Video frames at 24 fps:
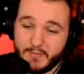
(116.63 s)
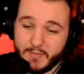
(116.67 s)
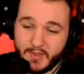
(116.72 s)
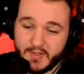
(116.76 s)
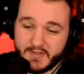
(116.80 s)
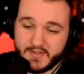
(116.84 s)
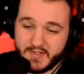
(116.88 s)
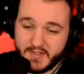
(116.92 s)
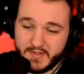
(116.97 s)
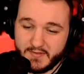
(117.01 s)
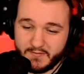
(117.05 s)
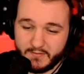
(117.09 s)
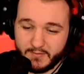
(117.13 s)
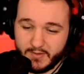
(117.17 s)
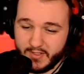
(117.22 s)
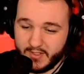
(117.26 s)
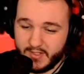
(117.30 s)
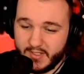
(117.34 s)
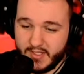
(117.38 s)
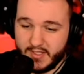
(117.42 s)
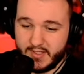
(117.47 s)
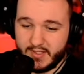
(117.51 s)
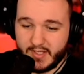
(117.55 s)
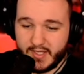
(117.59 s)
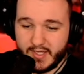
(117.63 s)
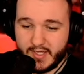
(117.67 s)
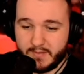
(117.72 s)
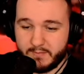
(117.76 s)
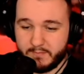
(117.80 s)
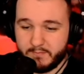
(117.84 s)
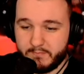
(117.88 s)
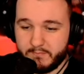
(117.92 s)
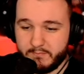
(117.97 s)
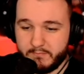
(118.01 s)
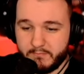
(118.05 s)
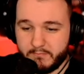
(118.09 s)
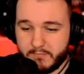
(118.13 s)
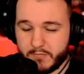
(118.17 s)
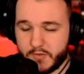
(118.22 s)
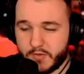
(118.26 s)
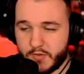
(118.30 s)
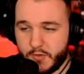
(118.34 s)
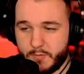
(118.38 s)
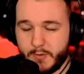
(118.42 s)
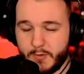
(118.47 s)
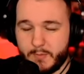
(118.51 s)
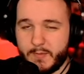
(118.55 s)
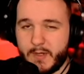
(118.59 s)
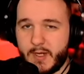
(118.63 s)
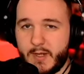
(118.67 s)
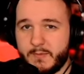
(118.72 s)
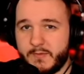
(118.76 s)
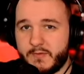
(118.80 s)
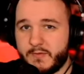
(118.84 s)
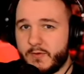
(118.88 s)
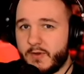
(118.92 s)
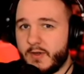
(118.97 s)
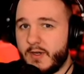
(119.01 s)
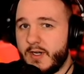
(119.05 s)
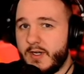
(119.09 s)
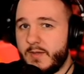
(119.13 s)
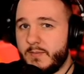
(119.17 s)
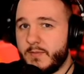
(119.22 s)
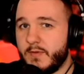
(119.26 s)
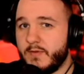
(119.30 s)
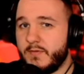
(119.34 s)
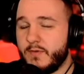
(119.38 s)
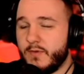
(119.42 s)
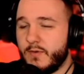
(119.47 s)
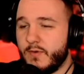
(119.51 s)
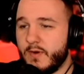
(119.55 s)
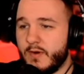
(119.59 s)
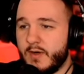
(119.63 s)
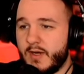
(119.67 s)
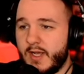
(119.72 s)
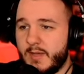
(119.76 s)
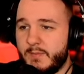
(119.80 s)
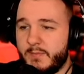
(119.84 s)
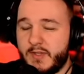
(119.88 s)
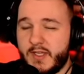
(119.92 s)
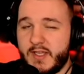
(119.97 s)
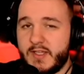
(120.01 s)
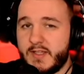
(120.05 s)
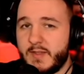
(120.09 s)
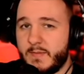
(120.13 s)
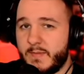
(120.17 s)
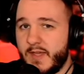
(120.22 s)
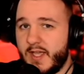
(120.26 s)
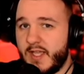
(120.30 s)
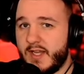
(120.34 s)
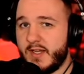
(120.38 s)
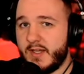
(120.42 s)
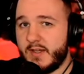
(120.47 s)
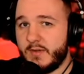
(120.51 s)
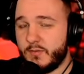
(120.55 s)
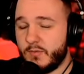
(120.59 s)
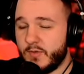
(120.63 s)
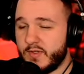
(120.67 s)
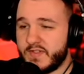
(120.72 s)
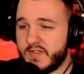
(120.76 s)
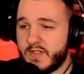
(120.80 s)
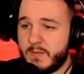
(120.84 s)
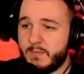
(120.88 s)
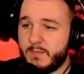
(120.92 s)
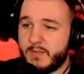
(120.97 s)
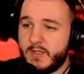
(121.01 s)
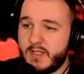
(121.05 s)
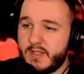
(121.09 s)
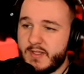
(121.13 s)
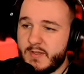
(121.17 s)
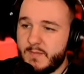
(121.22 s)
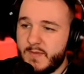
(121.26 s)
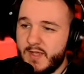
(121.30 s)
wasn't really like super pumped for it before I played the beta. Once I played the